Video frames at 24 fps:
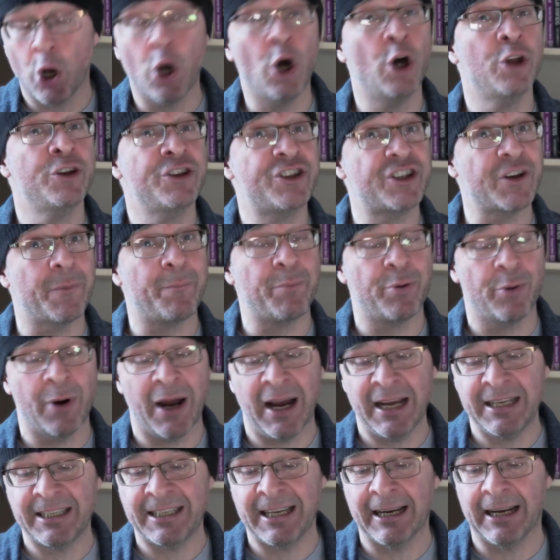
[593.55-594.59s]

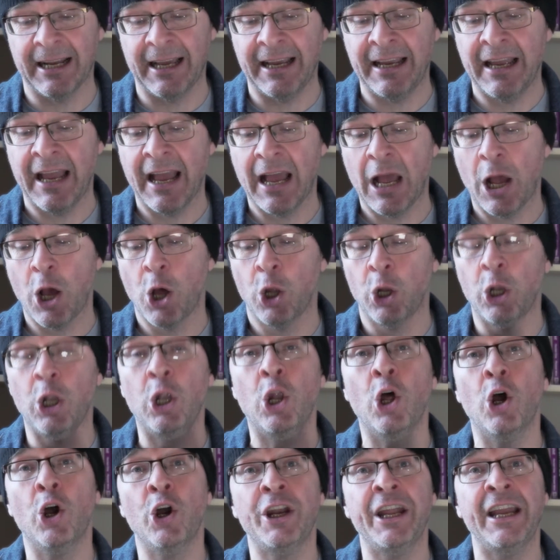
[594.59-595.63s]
unsurprisingly,
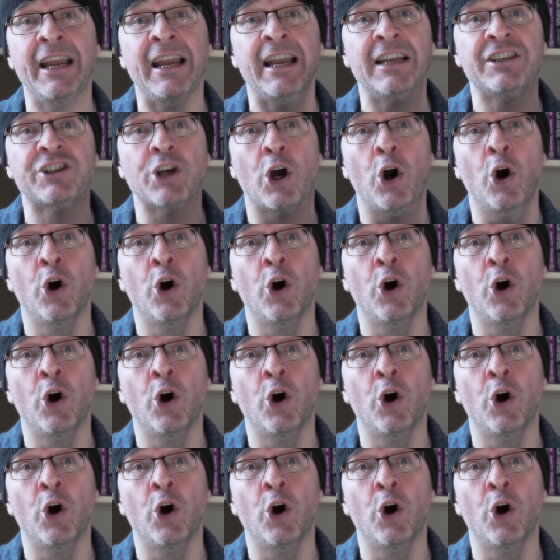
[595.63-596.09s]
learning is